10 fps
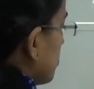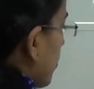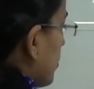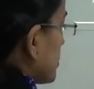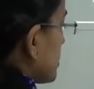
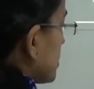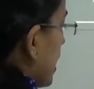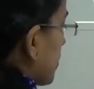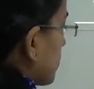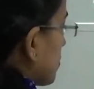boats
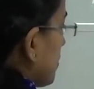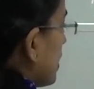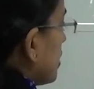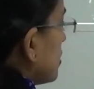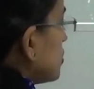that would
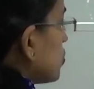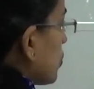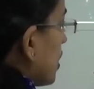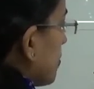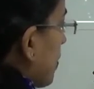be
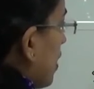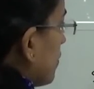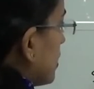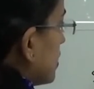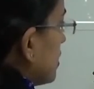solar
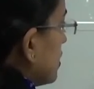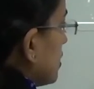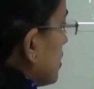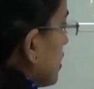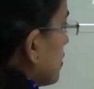powered
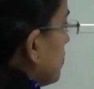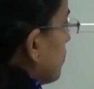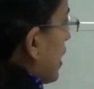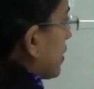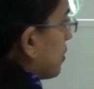in
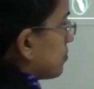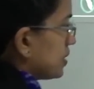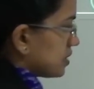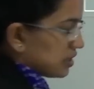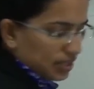Vaikom
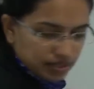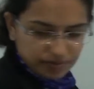district.